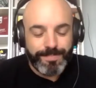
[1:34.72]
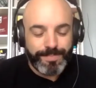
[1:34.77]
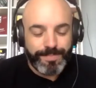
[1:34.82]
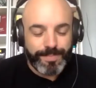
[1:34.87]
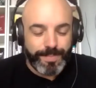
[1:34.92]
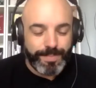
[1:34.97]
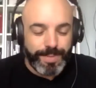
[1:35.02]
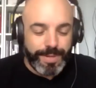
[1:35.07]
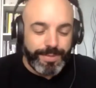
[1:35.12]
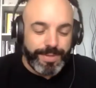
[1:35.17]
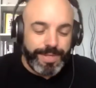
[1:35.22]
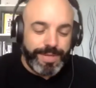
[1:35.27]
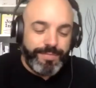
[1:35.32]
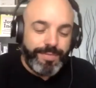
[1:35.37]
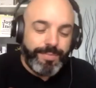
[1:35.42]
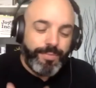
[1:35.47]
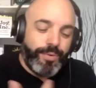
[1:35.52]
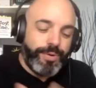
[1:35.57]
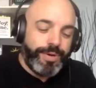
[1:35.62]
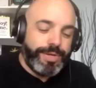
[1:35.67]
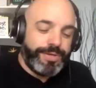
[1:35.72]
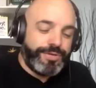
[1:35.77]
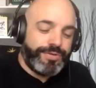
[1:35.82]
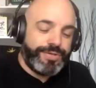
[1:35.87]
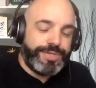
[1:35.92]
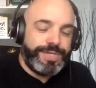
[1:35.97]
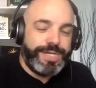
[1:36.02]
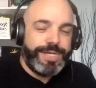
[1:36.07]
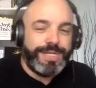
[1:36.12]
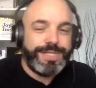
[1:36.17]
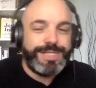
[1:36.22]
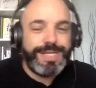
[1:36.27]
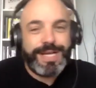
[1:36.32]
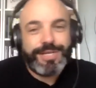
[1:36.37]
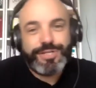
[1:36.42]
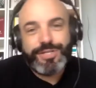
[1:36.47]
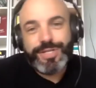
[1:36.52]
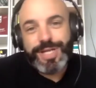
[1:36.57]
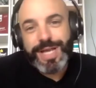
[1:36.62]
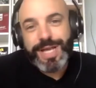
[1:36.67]
but even more interesting, it's
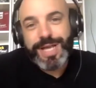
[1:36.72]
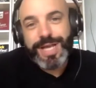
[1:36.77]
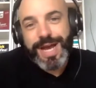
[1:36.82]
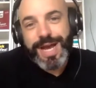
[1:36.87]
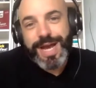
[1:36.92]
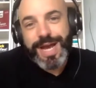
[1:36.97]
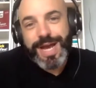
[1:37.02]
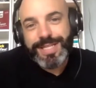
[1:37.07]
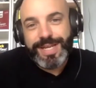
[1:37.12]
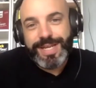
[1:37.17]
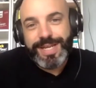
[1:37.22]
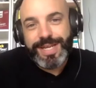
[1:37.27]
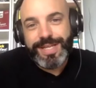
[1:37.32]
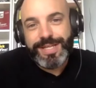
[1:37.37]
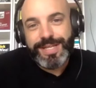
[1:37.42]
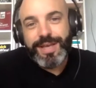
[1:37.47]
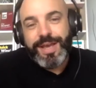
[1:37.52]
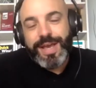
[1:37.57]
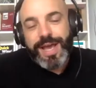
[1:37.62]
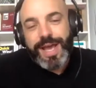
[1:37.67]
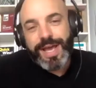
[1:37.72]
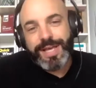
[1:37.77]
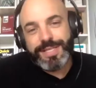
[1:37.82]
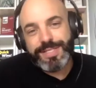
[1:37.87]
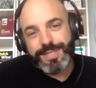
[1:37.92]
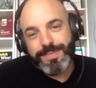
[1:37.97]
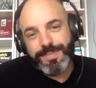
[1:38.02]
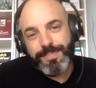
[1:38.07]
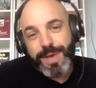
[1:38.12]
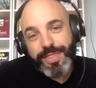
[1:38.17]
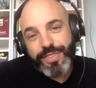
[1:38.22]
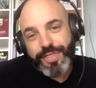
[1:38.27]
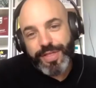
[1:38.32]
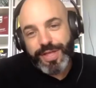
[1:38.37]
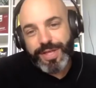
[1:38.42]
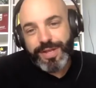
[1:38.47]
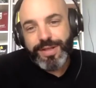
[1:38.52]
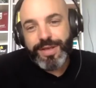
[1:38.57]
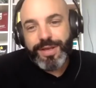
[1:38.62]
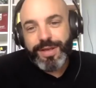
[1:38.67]
actually highlighted as a
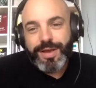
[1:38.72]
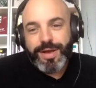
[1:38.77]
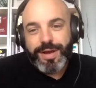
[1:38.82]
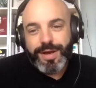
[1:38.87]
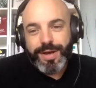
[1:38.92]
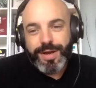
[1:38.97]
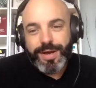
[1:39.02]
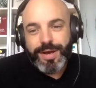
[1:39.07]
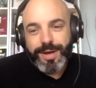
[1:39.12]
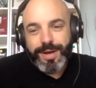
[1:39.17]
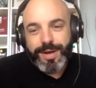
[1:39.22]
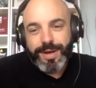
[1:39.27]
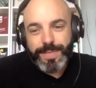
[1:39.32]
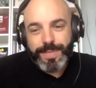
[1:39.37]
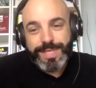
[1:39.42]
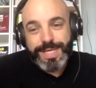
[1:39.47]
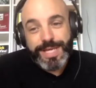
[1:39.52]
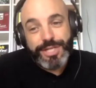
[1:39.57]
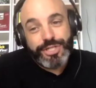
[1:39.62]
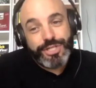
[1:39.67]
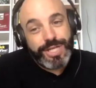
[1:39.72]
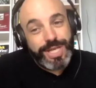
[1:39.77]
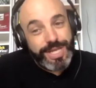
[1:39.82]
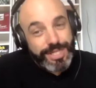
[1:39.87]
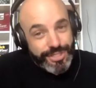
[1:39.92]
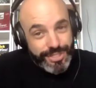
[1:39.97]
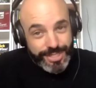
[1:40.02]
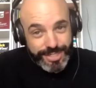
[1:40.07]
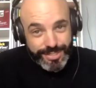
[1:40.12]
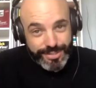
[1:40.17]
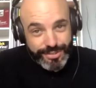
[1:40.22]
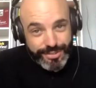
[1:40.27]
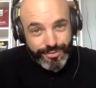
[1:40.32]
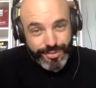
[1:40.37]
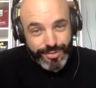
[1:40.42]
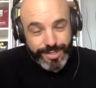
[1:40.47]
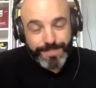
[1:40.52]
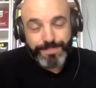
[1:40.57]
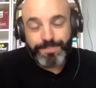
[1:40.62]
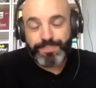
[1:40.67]
method in the education
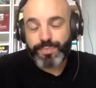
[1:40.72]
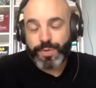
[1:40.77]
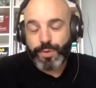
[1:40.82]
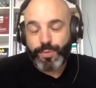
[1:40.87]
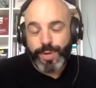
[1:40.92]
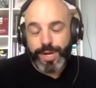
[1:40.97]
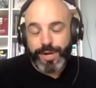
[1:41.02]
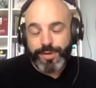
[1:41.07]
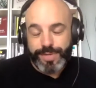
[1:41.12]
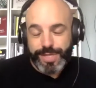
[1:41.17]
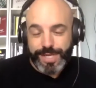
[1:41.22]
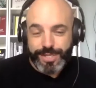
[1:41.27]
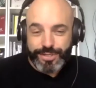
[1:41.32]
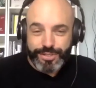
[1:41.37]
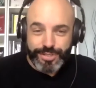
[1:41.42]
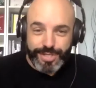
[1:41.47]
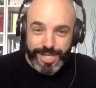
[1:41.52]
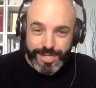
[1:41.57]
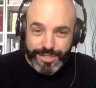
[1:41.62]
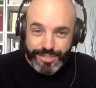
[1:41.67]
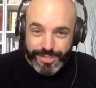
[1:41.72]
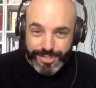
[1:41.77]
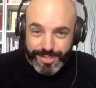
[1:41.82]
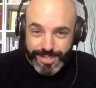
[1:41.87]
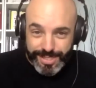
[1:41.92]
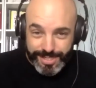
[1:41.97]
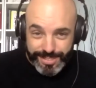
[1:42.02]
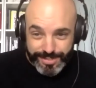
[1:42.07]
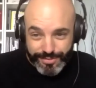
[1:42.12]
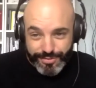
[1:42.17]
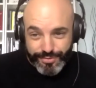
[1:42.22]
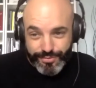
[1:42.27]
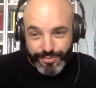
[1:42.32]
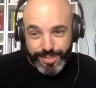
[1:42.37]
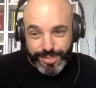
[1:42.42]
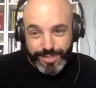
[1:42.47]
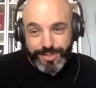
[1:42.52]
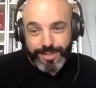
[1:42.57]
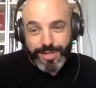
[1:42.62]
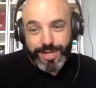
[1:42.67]
industry, where the education
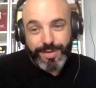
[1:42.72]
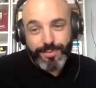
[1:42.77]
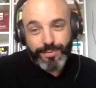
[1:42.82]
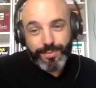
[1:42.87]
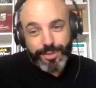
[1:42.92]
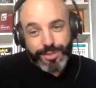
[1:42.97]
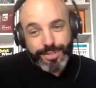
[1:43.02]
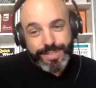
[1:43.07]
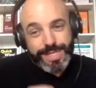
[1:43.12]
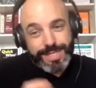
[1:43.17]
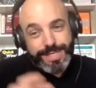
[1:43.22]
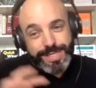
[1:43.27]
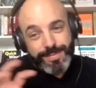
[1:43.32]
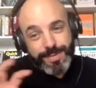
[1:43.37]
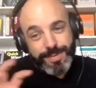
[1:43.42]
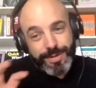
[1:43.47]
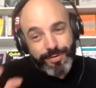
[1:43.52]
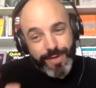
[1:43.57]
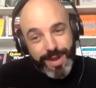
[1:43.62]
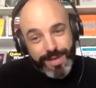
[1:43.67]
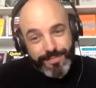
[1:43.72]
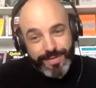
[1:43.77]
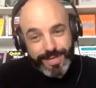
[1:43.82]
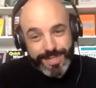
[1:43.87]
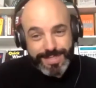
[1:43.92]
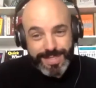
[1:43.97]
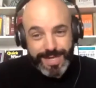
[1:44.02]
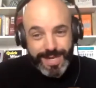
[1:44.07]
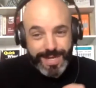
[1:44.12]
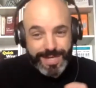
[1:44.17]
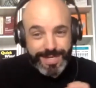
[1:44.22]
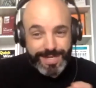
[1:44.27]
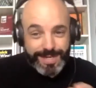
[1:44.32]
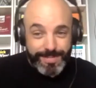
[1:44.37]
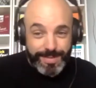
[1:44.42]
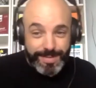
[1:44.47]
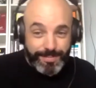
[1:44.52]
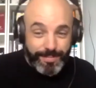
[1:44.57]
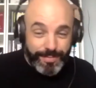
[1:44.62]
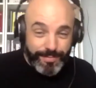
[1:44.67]
industry looks at demographics and
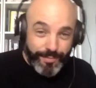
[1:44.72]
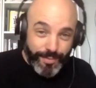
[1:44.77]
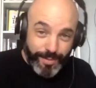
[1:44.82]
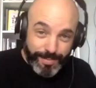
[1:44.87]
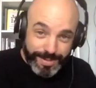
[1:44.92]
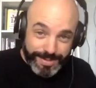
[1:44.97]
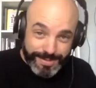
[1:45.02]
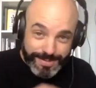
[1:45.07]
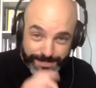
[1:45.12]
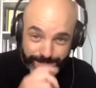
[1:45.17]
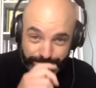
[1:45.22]
academic performance.